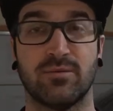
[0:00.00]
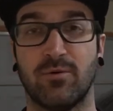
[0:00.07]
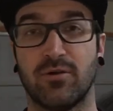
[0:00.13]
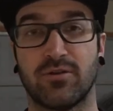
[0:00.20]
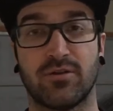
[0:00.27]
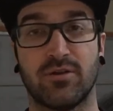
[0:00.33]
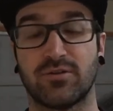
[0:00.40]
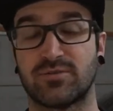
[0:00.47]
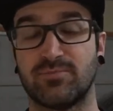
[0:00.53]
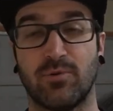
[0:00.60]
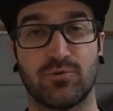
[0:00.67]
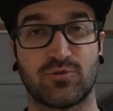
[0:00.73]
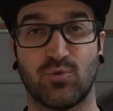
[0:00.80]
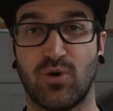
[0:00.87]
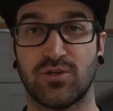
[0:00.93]
All the nuts,
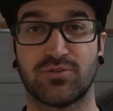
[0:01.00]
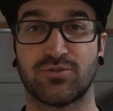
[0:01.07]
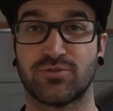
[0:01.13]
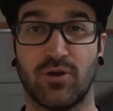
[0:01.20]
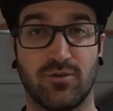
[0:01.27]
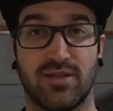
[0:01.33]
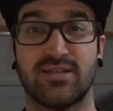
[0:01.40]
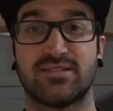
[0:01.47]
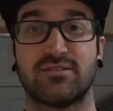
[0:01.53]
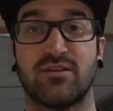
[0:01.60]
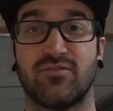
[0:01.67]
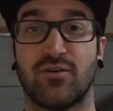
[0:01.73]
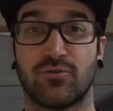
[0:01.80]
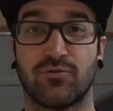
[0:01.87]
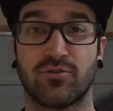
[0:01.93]
bolts, washers, all that
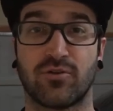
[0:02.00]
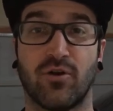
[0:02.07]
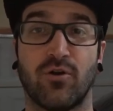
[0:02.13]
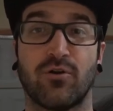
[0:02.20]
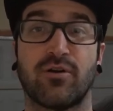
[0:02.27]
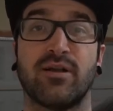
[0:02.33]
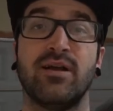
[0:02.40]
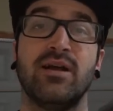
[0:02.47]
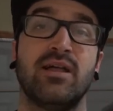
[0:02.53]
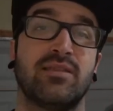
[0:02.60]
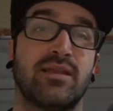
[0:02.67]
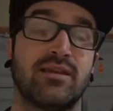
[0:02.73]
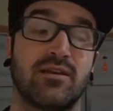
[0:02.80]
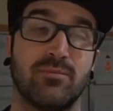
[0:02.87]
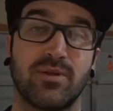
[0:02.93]
stuff under the car,
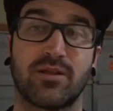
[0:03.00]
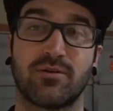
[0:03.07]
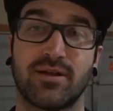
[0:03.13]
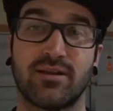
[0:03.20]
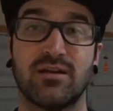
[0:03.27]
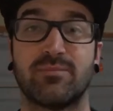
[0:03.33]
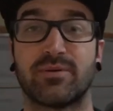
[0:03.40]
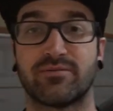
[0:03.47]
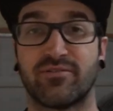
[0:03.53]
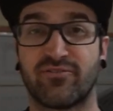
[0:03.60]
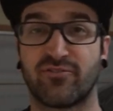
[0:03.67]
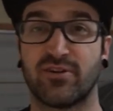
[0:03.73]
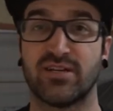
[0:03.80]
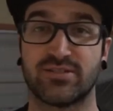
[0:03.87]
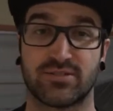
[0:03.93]
they need to be cleaned up and
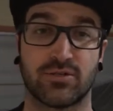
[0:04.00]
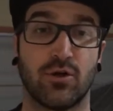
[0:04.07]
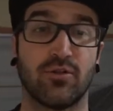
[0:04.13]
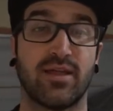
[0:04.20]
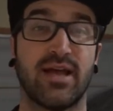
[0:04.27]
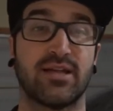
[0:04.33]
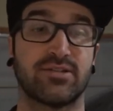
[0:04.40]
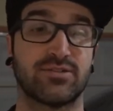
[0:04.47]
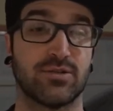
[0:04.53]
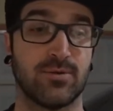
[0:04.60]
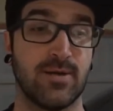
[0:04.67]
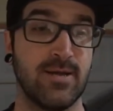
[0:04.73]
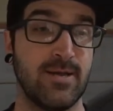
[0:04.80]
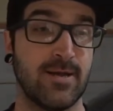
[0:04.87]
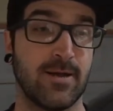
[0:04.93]
refreshed and all that.
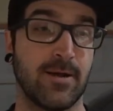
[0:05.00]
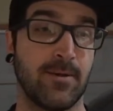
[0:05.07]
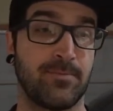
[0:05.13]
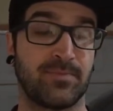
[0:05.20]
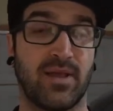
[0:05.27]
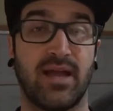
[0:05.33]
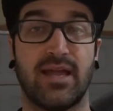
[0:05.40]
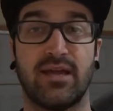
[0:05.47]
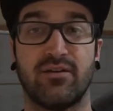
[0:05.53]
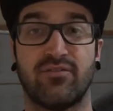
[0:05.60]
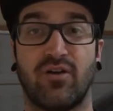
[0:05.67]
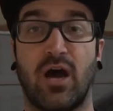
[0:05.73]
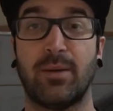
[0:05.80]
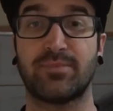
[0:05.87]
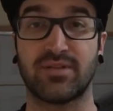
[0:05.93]
So I
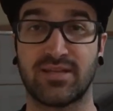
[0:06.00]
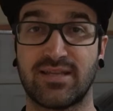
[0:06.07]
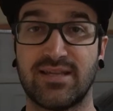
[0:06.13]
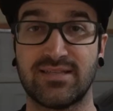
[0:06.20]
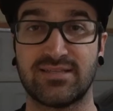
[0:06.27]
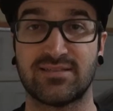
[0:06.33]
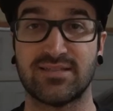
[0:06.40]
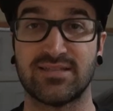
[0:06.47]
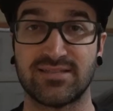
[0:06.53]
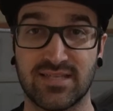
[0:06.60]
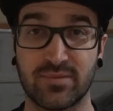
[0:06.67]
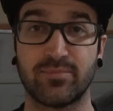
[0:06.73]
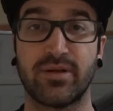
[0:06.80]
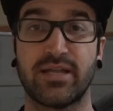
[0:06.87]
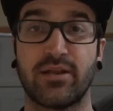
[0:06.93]
have opted against the
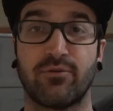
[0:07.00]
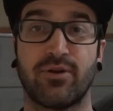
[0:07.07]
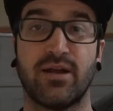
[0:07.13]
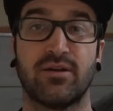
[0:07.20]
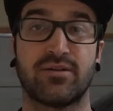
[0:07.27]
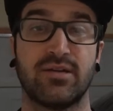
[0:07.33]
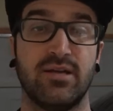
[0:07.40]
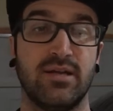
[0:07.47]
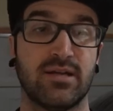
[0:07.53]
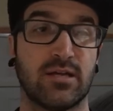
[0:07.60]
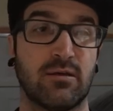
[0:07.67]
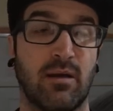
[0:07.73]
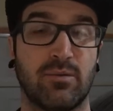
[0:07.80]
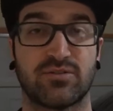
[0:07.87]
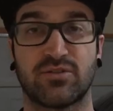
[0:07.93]
zinc plating route.
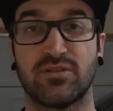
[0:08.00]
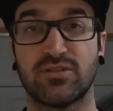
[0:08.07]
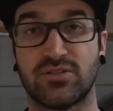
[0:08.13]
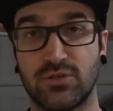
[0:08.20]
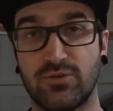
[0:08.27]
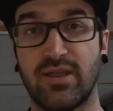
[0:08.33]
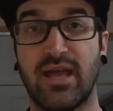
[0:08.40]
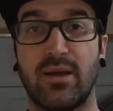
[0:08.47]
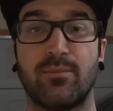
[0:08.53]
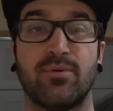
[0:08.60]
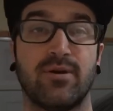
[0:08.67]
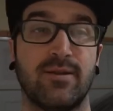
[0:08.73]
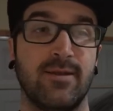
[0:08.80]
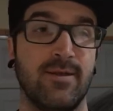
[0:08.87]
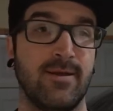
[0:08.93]
I was going to do that,
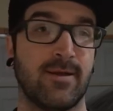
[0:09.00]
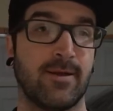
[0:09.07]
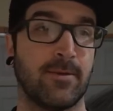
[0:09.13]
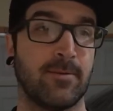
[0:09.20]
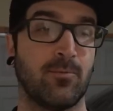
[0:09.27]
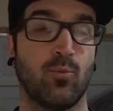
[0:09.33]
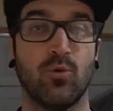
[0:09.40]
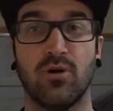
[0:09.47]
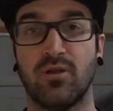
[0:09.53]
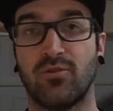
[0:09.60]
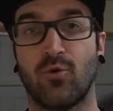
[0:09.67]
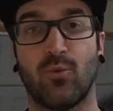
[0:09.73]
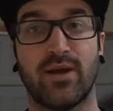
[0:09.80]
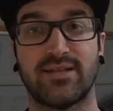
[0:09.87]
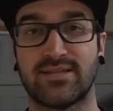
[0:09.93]
but one,
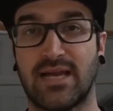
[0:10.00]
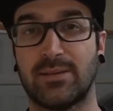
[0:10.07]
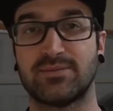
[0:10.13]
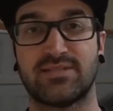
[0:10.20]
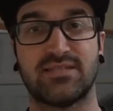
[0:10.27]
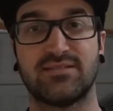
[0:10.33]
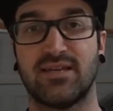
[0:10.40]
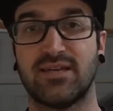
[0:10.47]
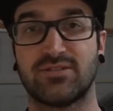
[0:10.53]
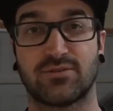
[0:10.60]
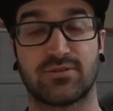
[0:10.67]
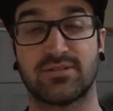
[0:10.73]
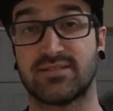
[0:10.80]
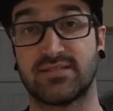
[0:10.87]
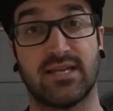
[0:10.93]
the wait times these days
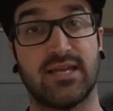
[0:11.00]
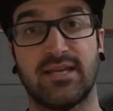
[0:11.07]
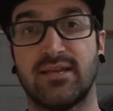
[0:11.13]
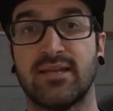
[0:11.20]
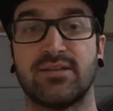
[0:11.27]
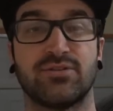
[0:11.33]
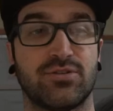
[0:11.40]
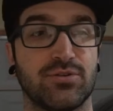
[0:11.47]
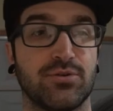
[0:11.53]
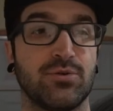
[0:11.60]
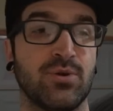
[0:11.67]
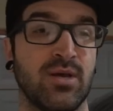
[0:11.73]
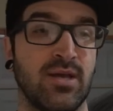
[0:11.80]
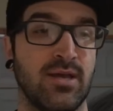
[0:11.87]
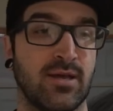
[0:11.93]
are insane, and
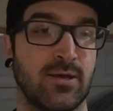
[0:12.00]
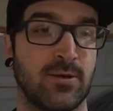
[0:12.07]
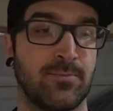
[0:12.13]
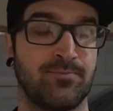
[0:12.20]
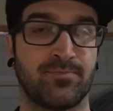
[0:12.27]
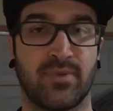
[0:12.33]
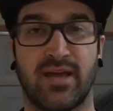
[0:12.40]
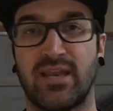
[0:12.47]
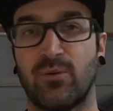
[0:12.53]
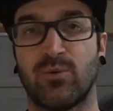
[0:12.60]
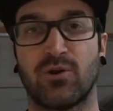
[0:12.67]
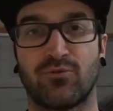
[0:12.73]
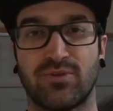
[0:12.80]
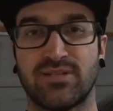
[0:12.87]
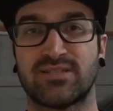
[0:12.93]
two, I didn't
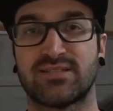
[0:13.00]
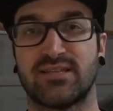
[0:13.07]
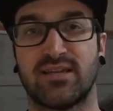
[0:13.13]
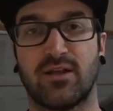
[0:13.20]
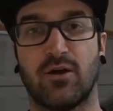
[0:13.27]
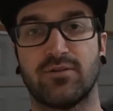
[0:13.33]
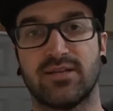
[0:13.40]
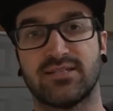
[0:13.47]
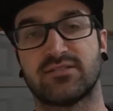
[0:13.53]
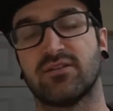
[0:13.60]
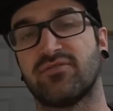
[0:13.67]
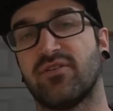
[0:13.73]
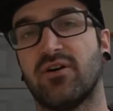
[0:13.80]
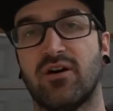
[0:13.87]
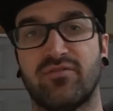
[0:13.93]
want to risk sending all that
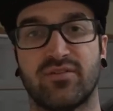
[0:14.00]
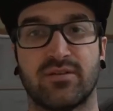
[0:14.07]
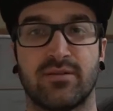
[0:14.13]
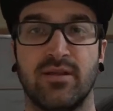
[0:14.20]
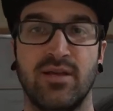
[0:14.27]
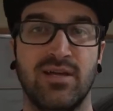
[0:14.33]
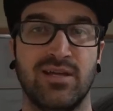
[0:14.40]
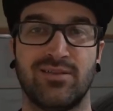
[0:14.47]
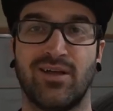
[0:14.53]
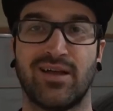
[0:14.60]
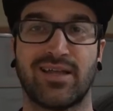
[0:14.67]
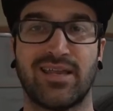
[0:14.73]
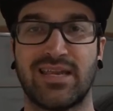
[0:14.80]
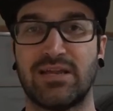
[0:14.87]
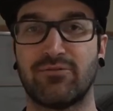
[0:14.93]
stuff off and
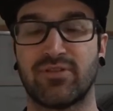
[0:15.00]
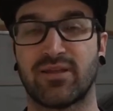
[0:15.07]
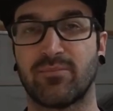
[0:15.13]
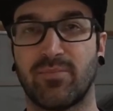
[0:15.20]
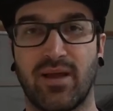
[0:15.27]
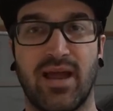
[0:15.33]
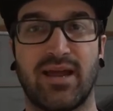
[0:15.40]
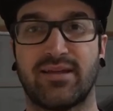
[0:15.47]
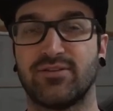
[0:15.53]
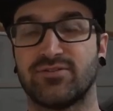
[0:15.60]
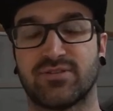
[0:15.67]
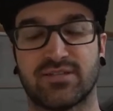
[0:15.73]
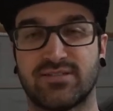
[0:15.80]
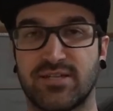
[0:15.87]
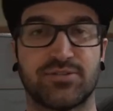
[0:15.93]
not getting everything back,
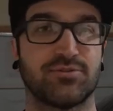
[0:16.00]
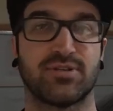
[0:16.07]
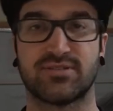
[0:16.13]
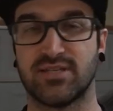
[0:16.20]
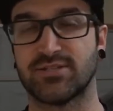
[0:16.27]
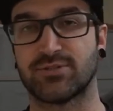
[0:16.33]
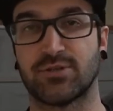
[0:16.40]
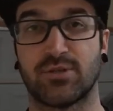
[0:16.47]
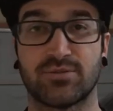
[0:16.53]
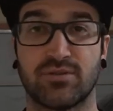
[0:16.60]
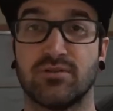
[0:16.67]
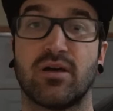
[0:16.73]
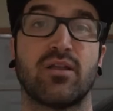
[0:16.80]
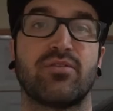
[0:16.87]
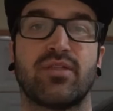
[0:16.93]
just etc., etc. There's
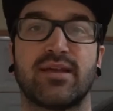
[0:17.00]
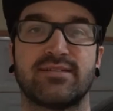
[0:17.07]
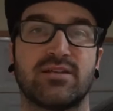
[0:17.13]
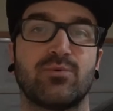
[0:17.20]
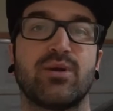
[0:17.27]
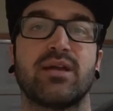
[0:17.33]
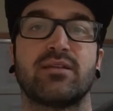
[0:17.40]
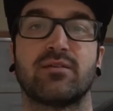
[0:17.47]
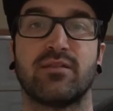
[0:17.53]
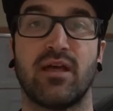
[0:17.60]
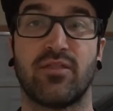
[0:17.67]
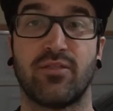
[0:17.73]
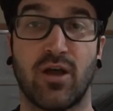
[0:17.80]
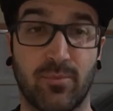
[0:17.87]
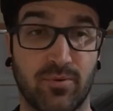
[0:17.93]
a lot of things that went into
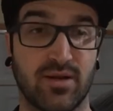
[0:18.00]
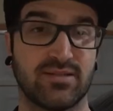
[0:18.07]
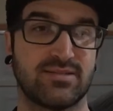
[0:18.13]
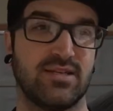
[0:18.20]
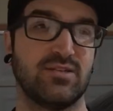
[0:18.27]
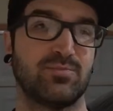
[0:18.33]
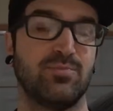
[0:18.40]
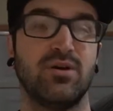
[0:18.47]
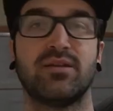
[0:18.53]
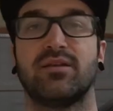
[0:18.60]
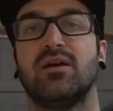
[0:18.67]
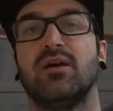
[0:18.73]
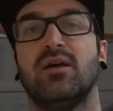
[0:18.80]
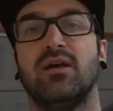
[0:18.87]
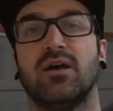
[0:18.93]
that thought process,
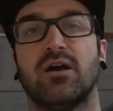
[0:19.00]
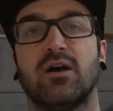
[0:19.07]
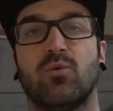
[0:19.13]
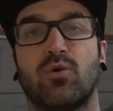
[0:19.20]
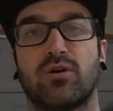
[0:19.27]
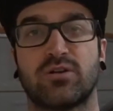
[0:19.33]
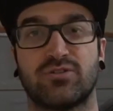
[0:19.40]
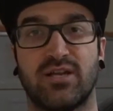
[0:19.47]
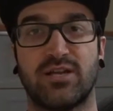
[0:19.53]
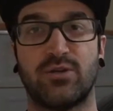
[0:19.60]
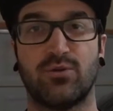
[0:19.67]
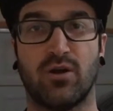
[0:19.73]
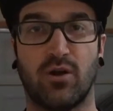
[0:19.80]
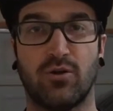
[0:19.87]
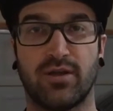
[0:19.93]
but we're going to try to
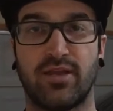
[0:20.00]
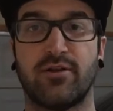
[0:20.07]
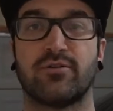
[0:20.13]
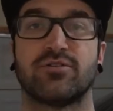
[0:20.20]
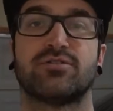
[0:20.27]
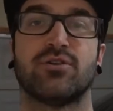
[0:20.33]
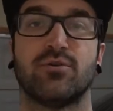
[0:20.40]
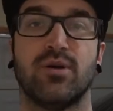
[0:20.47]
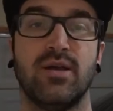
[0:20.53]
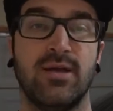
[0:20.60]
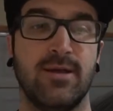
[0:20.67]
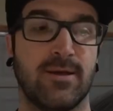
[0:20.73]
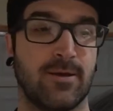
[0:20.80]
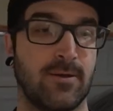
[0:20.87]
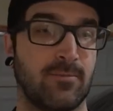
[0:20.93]
do it all here. So
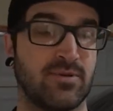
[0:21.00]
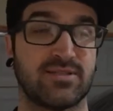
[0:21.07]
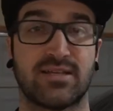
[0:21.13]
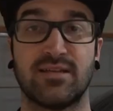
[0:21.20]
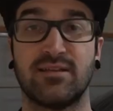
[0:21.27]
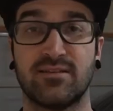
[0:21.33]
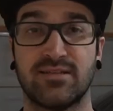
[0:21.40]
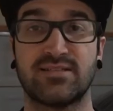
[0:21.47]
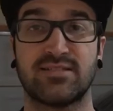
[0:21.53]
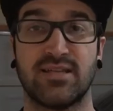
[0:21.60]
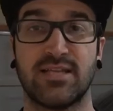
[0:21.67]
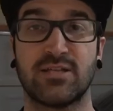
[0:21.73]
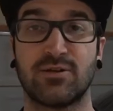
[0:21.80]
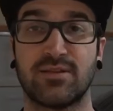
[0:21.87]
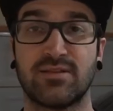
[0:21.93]
let's get into this
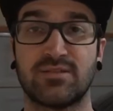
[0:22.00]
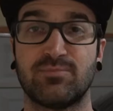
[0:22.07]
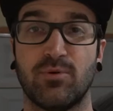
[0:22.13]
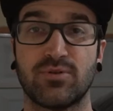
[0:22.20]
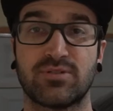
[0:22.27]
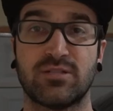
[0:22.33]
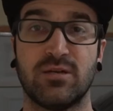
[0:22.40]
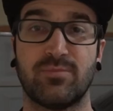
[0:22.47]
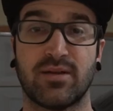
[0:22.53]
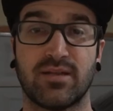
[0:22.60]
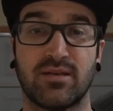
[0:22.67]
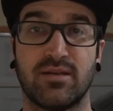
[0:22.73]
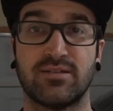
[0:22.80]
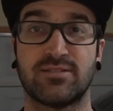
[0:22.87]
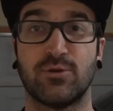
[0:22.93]
thing, clean these bolts up,
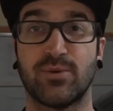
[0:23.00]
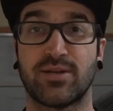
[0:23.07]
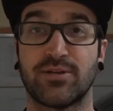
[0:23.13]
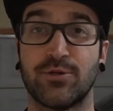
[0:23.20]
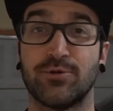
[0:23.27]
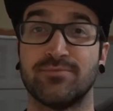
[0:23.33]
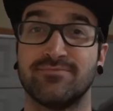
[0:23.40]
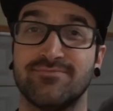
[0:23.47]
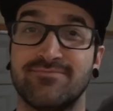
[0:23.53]
and see what we can do.